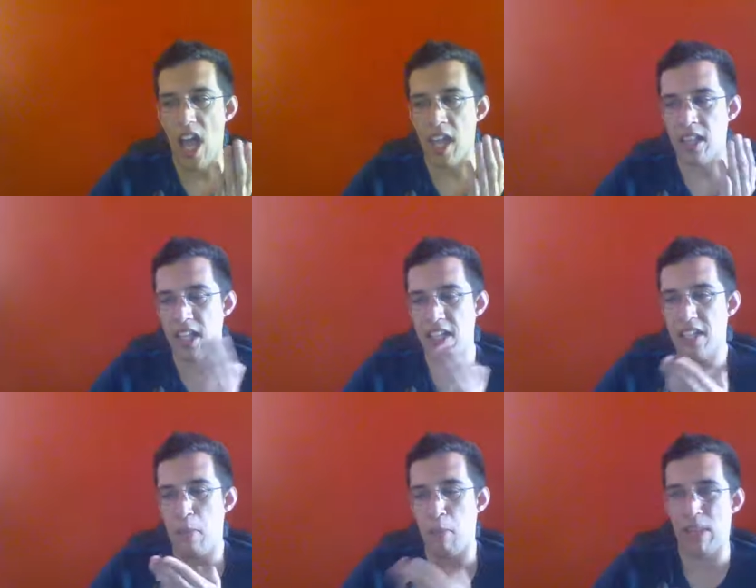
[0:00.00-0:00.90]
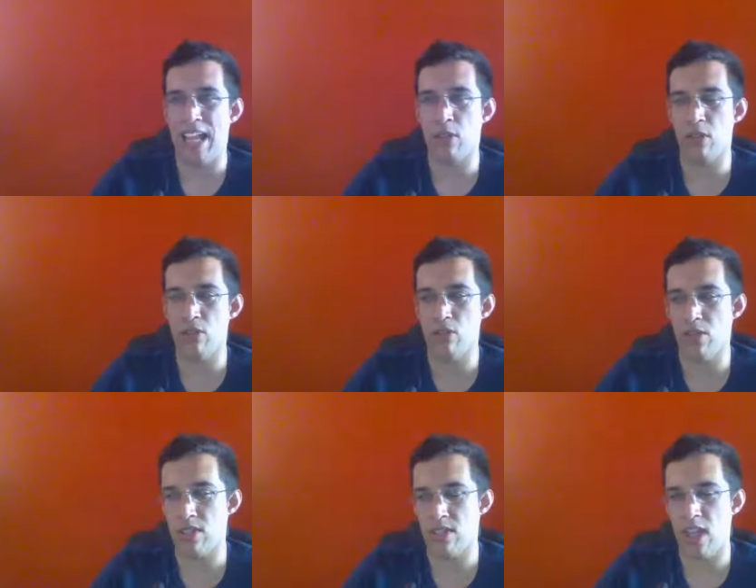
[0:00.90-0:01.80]
Unless they plan to use
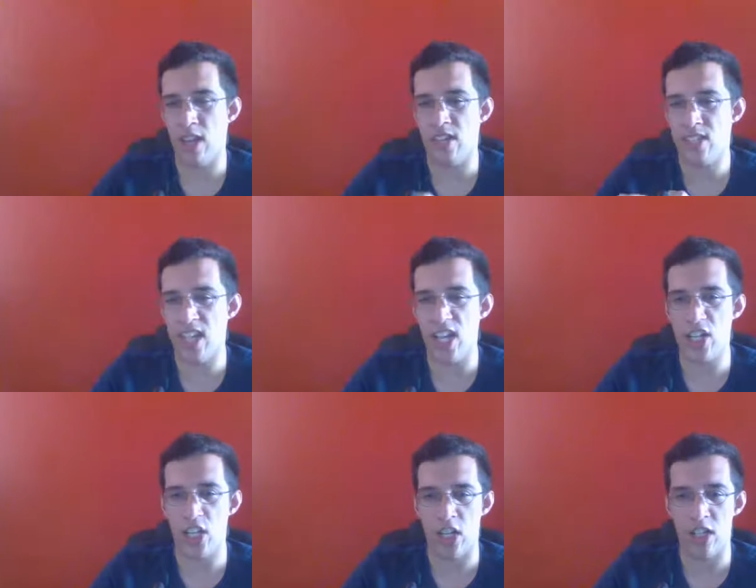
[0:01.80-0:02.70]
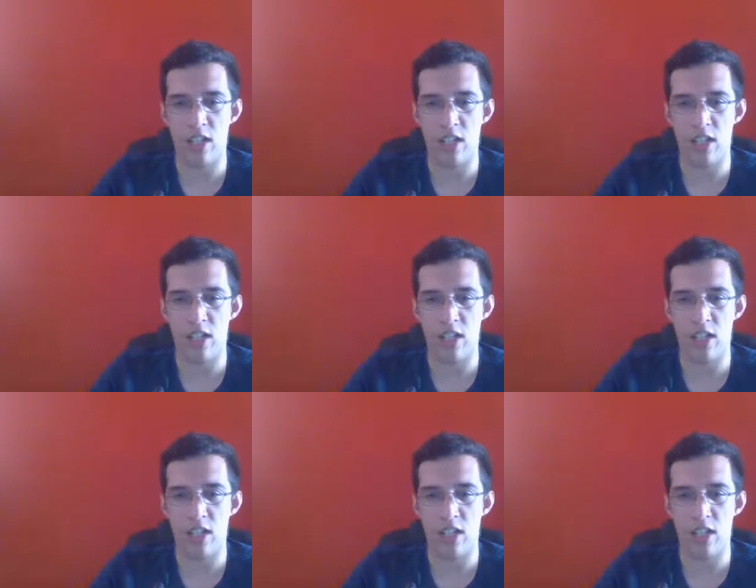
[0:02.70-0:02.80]
the sunny's kitchen